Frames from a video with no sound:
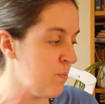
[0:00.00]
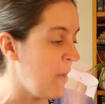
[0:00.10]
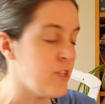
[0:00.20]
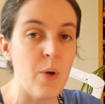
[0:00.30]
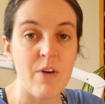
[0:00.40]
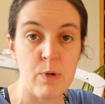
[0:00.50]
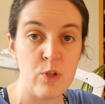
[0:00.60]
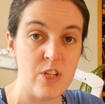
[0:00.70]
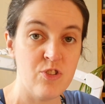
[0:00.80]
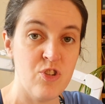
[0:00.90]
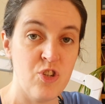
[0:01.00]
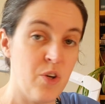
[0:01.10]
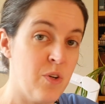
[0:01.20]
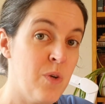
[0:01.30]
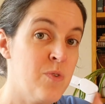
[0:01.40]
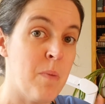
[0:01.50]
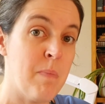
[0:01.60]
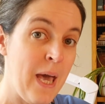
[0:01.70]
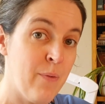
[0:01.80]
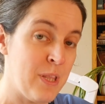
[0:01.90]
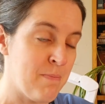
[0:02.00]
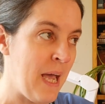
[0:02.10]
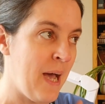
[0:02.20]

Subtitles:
I do have projects to show you, so bear with me.